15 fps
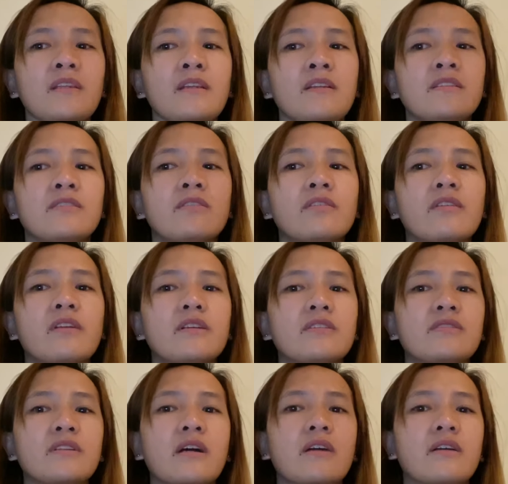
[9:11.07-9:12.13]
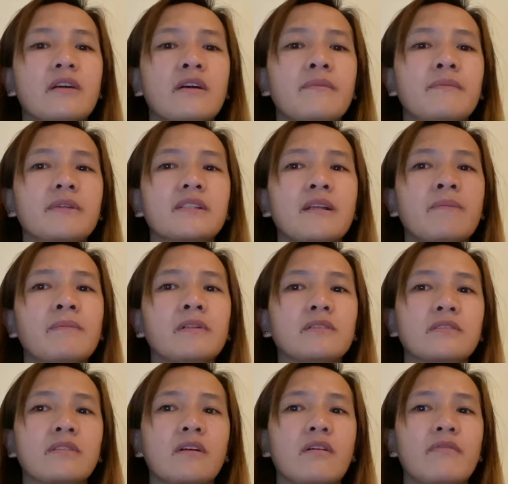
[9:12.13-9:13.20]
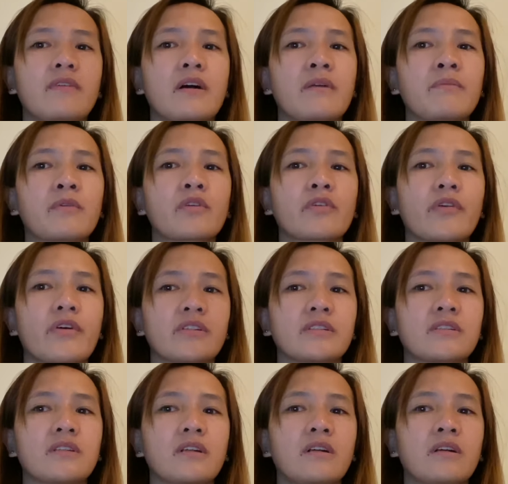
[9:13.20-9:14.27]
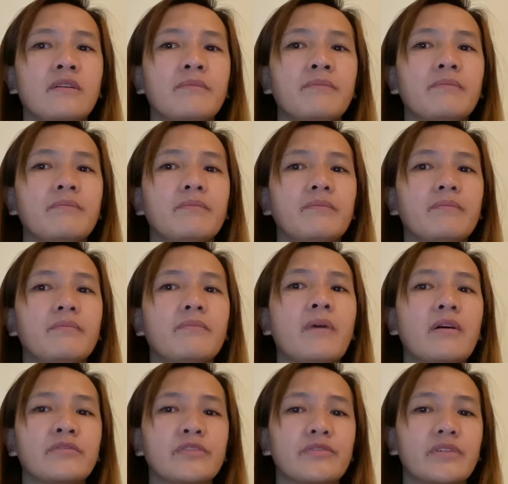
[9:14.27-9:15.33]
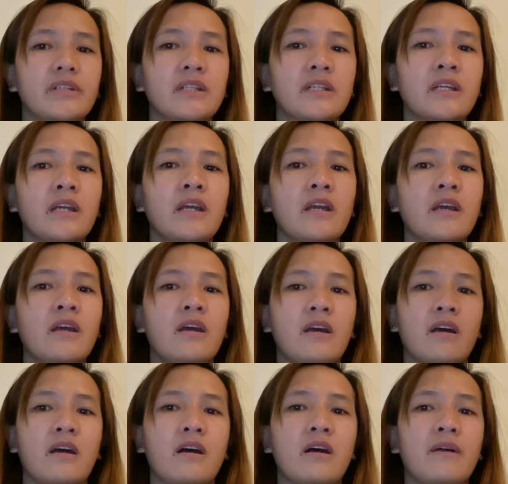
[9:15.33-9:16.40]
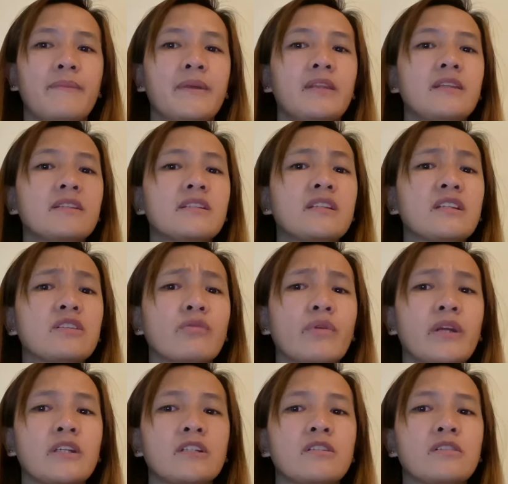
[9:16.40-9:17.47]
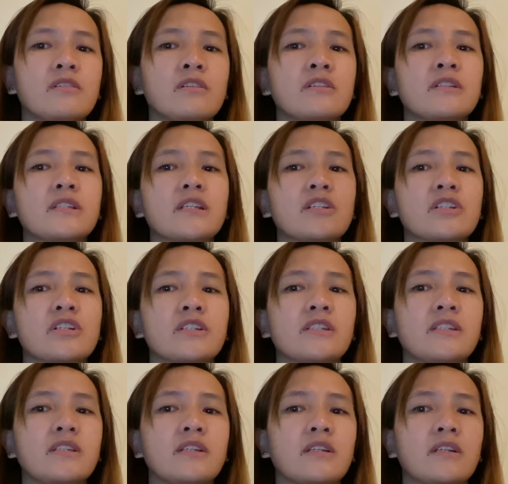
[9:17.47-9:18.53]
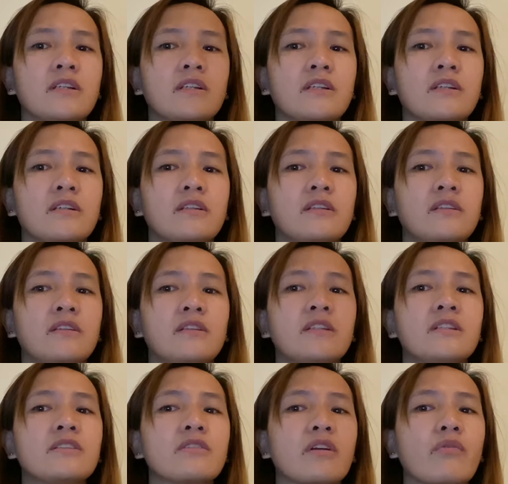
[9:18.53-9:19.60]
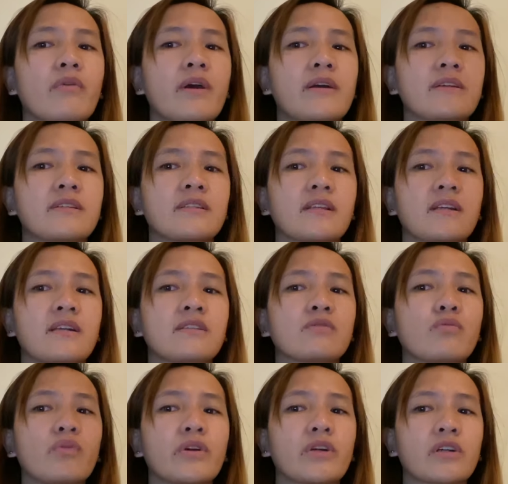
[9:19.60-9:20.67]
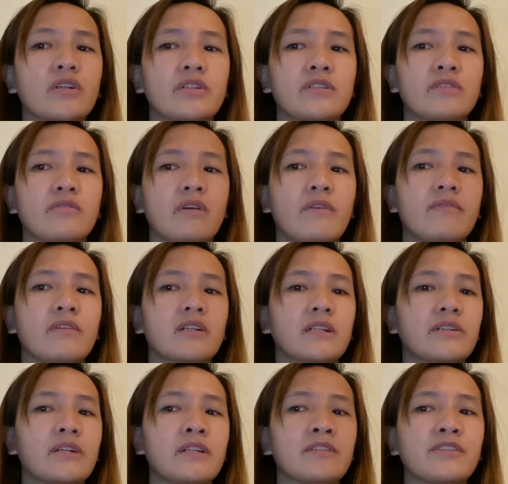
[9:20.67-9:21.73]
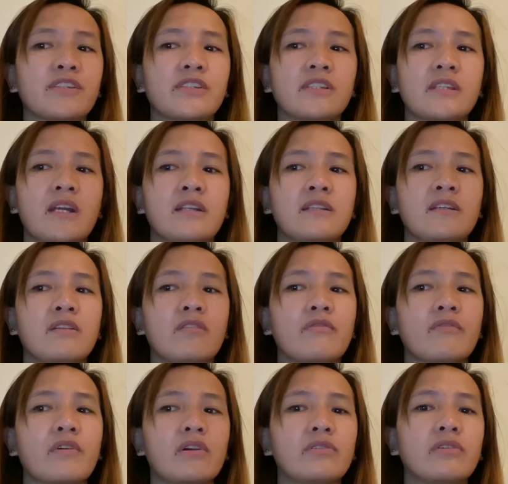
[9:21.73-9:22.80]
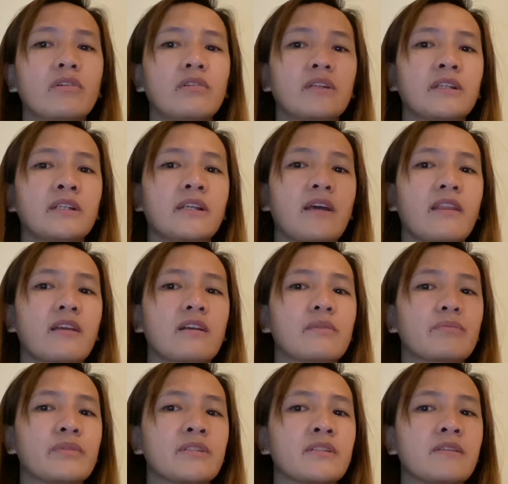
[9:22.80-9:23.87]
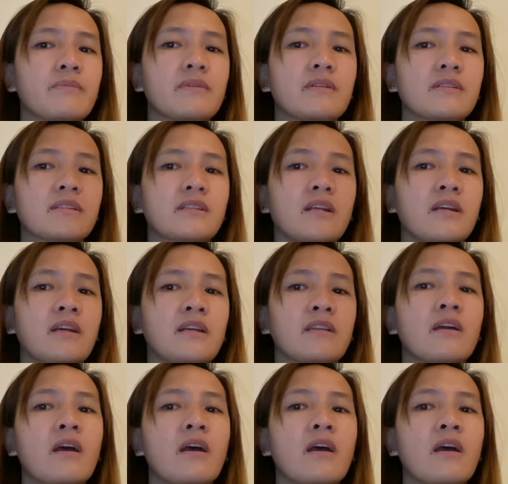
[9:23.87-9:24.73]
So those are examples of crossed boundary. In this situation, such as this requires us workers to have a clear understanding of our role in ethical principles and